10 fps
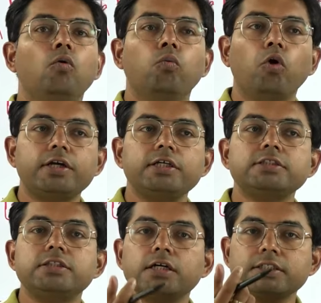what
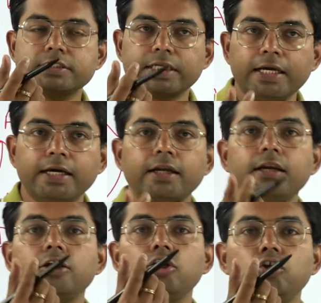is the
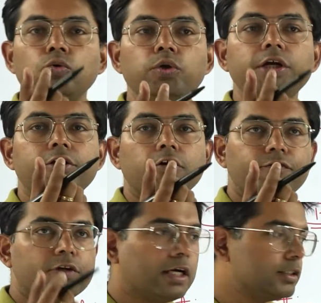single unit
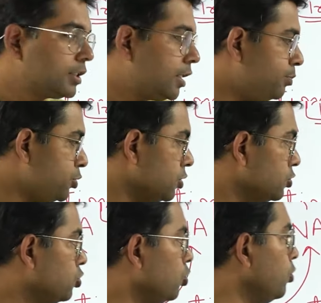of transcription.
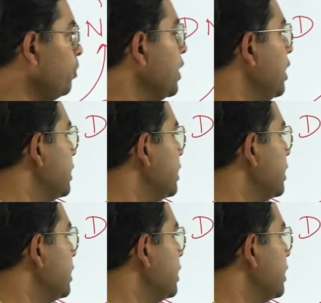So